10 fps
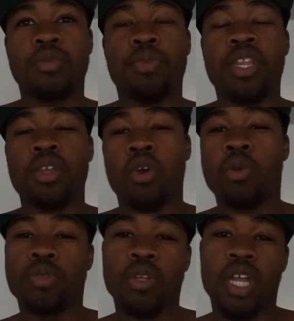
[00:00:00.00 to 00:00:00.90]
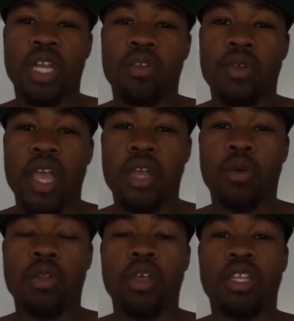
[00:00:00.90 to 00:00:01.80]
bending your arm to a 90 degree angle
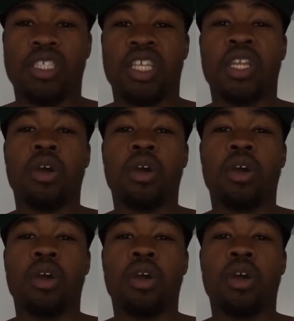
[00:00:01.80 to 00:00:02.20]
and extending